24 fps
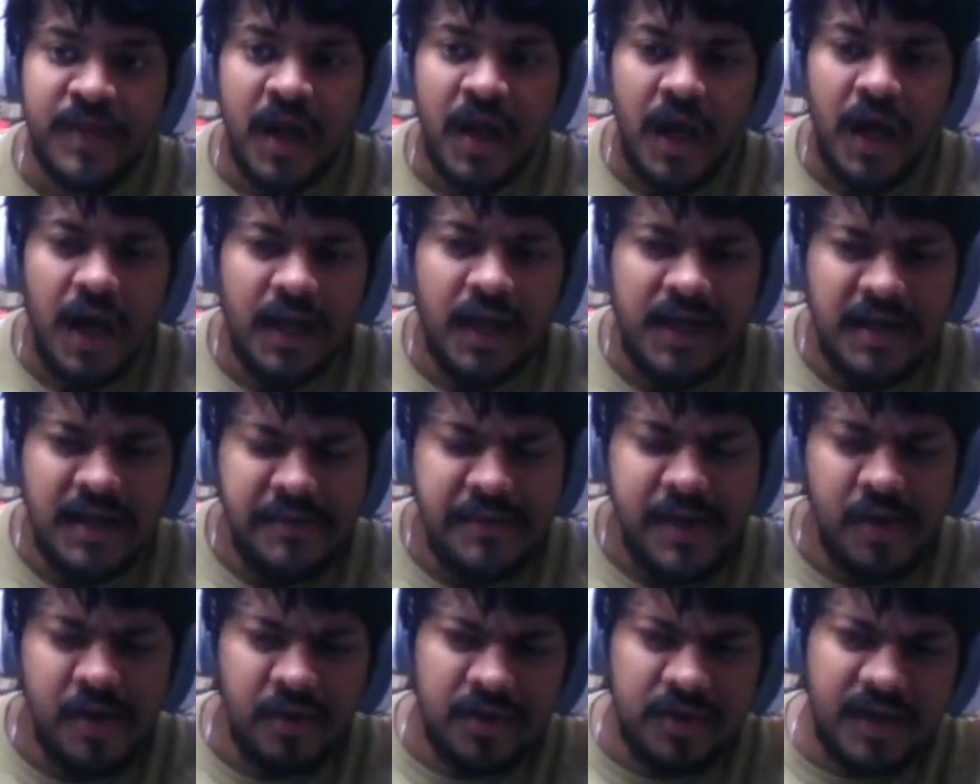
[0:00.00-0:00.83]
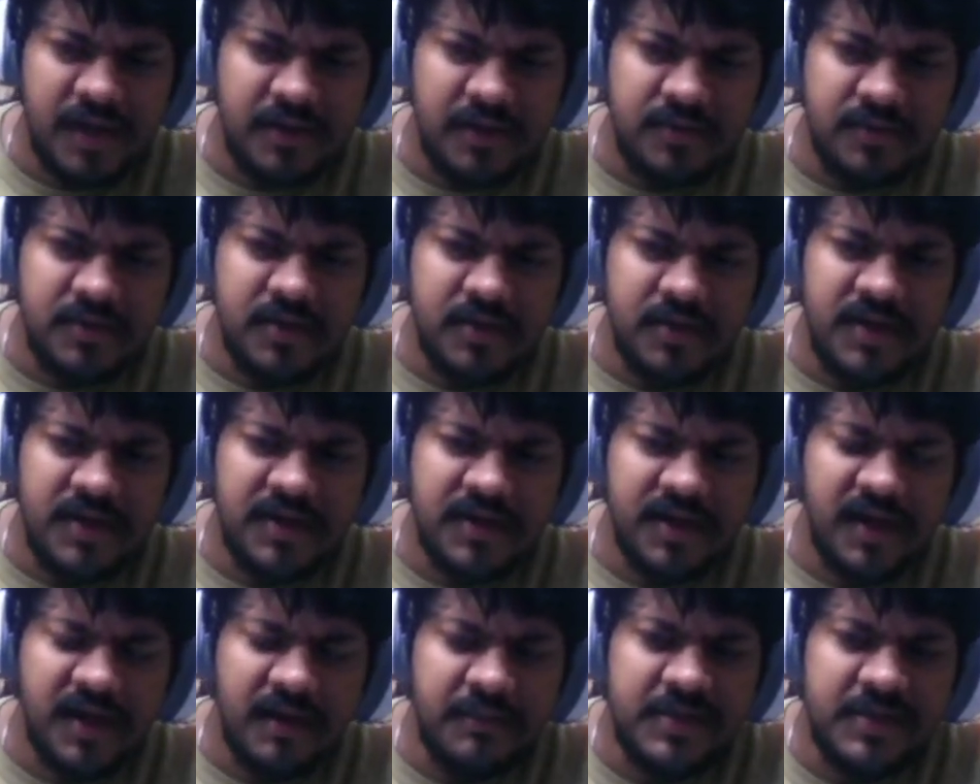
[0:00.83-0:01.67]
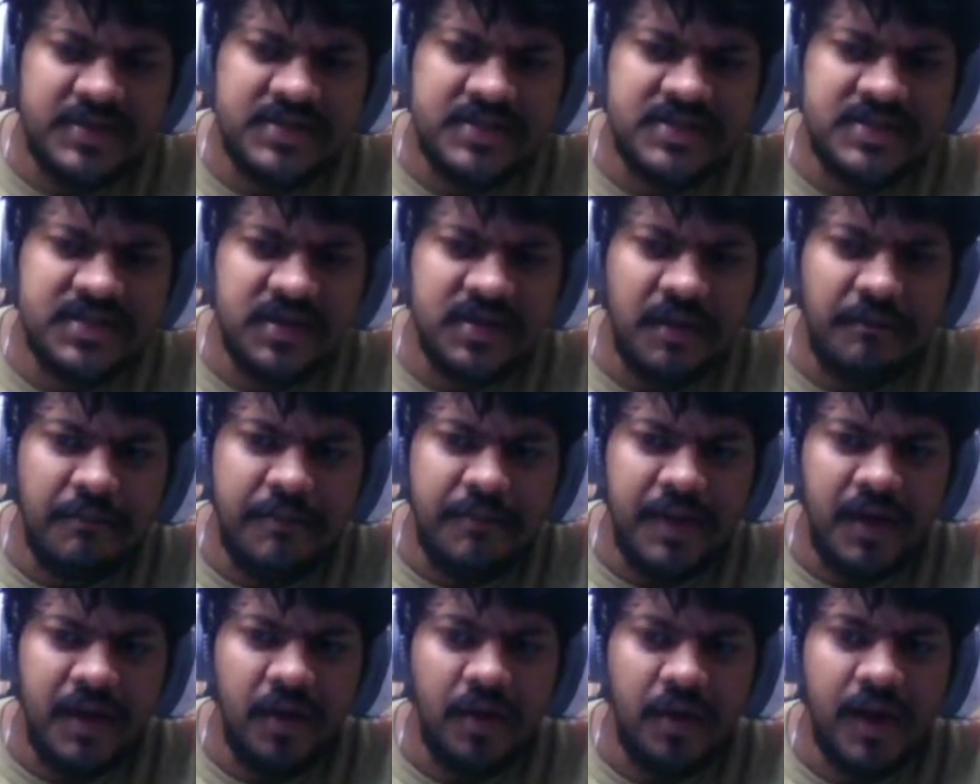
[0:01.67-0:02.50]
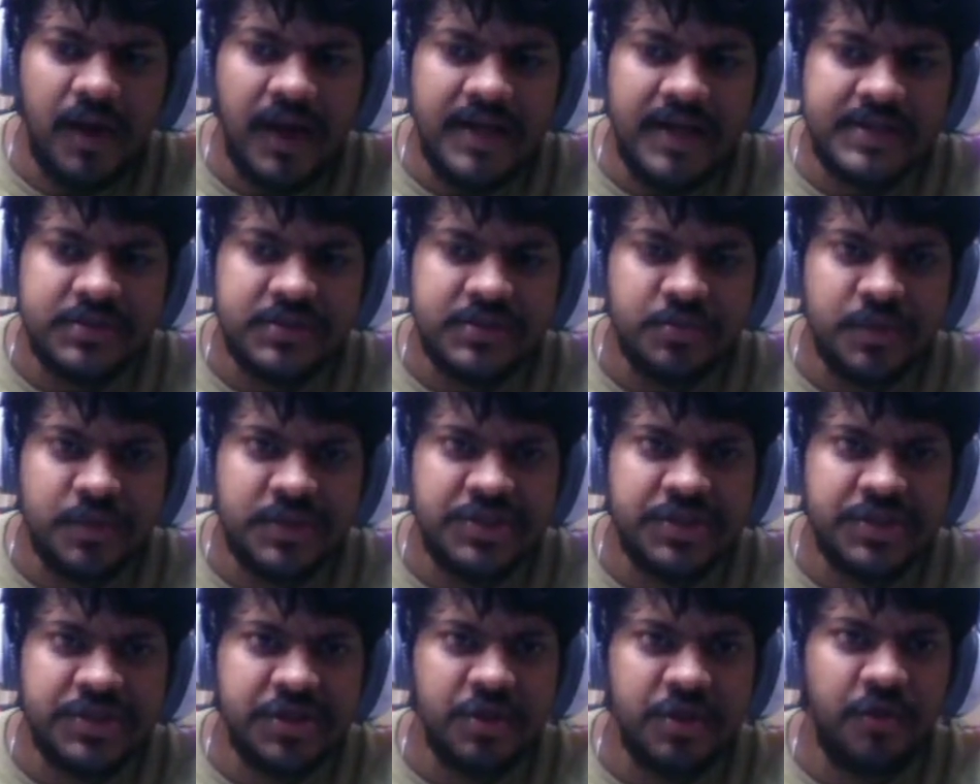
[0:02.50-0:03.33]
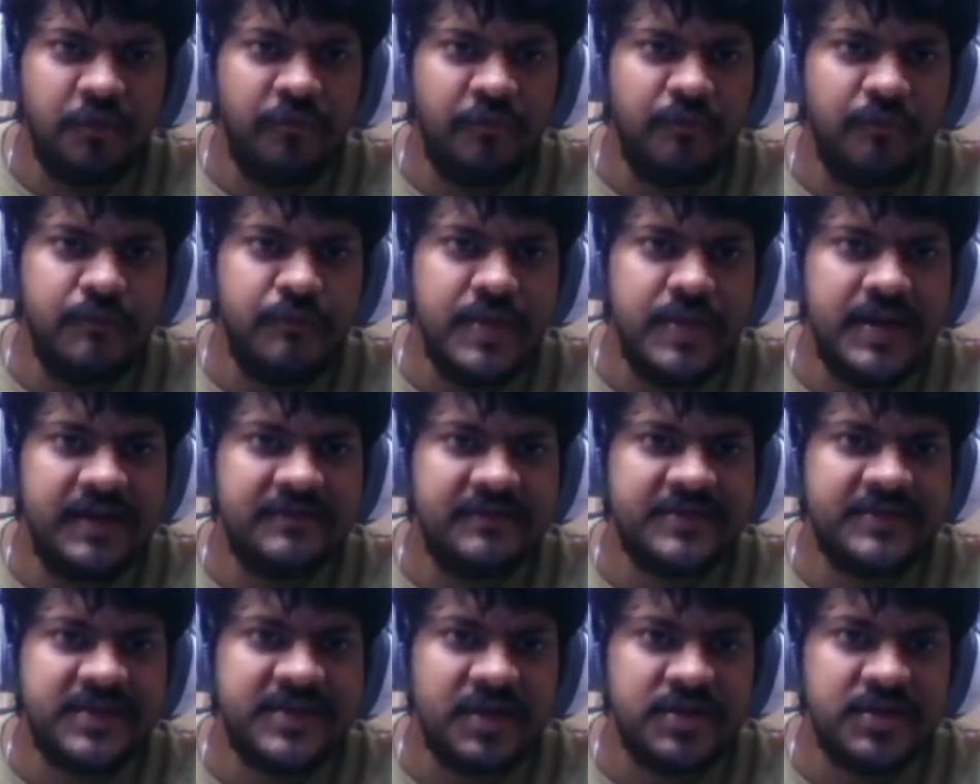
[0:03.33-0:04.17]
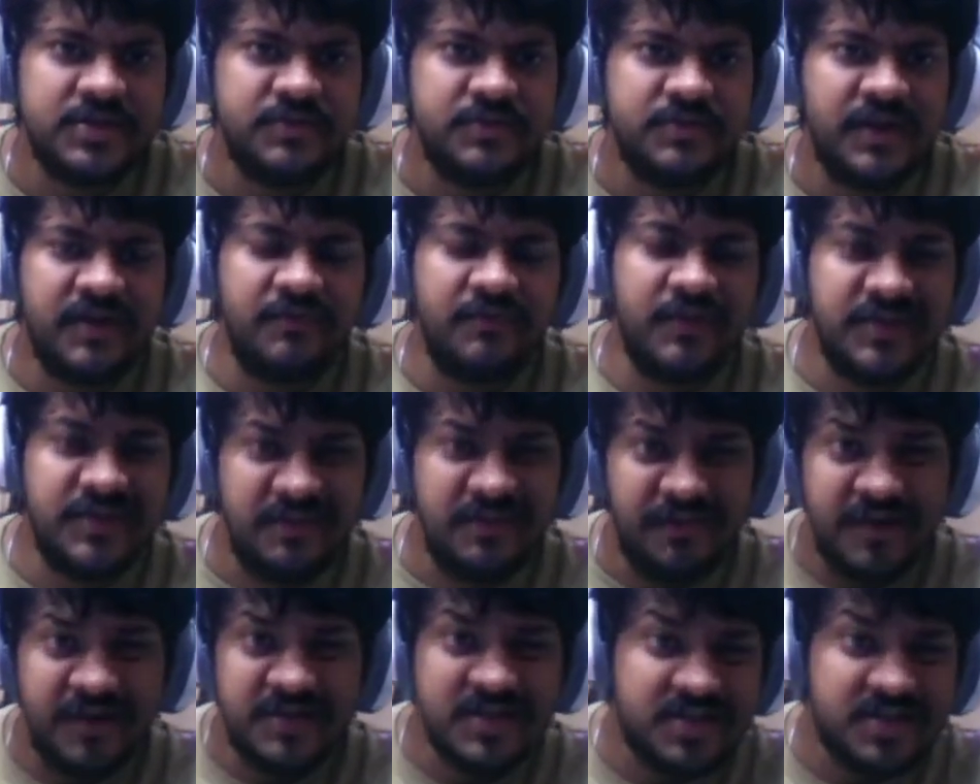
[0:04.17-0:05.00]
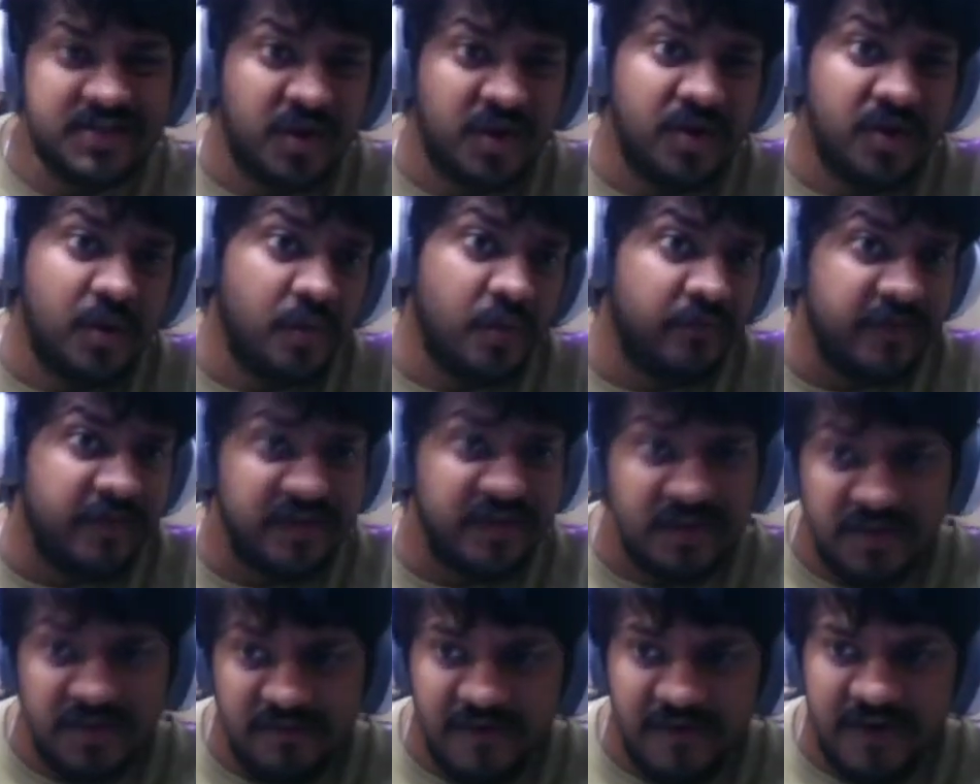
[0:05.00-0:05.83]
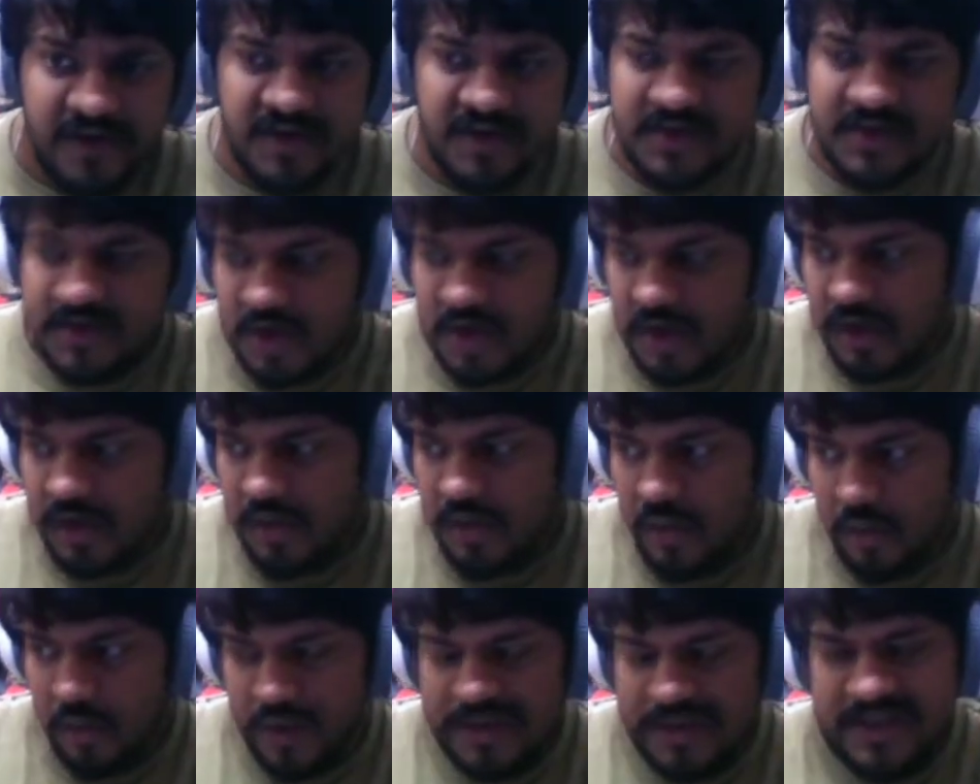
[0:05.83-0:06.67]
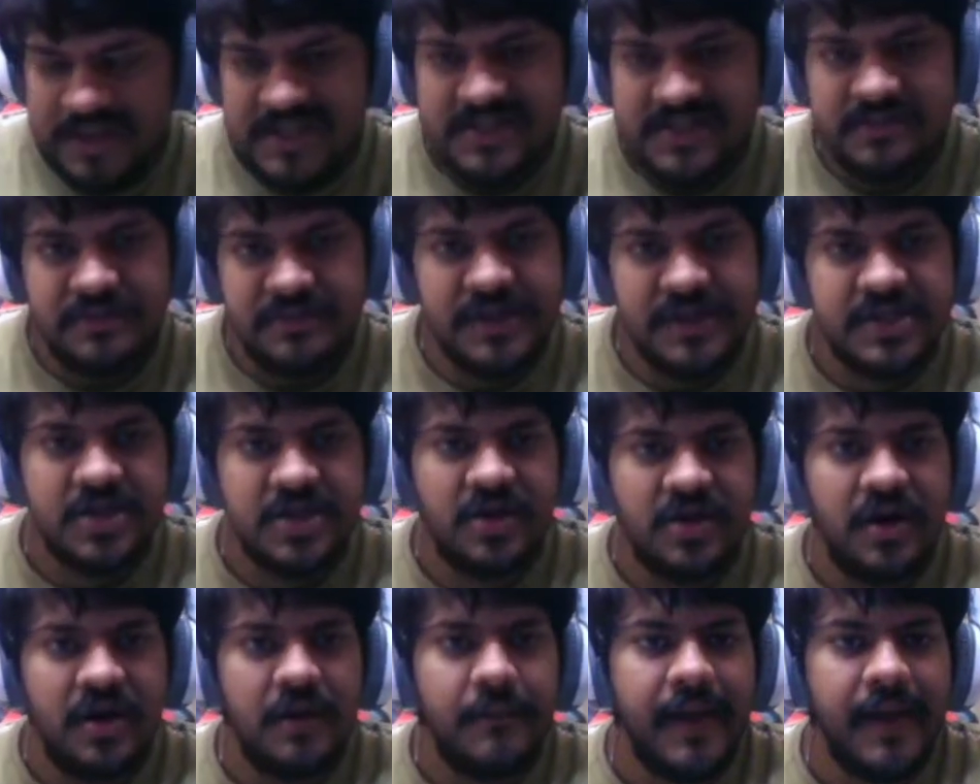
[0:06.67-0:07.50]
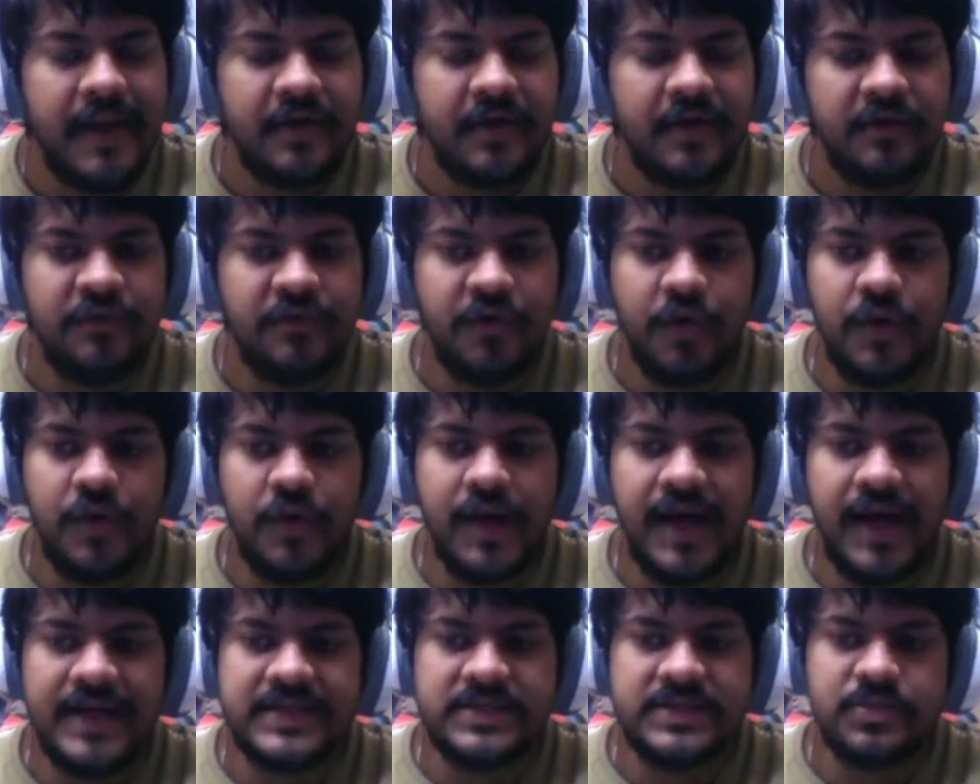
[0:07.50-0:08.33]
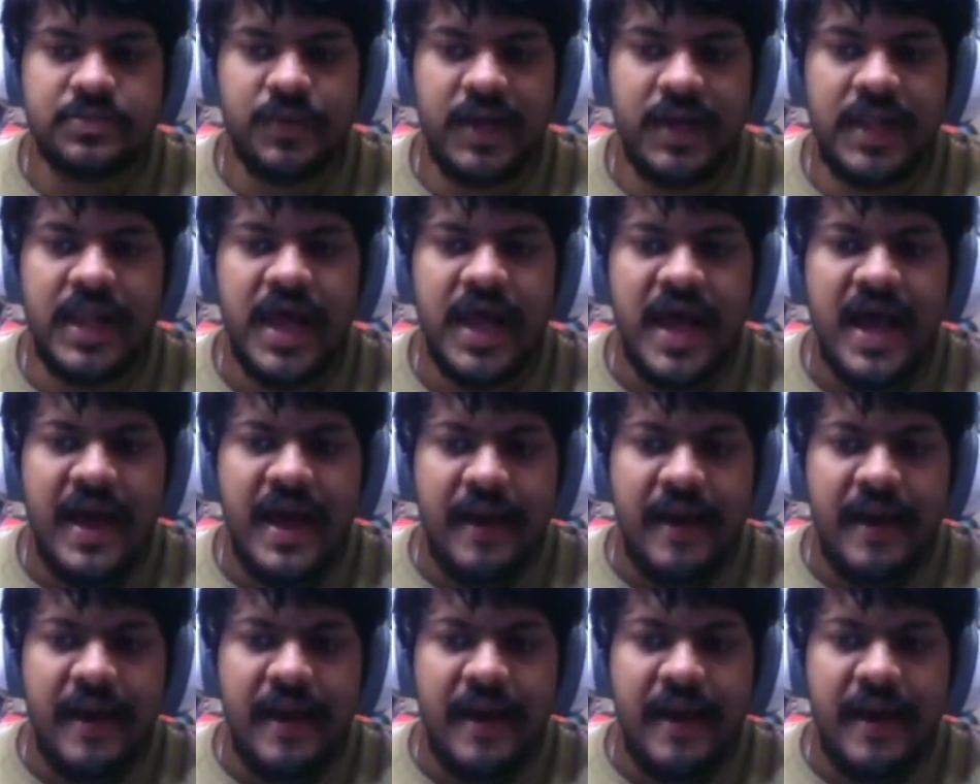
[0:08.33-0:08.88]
Let me know down in the comments below, guys, which you believe sounds better, with the filters on or without the filters on, with this particular microphone as well.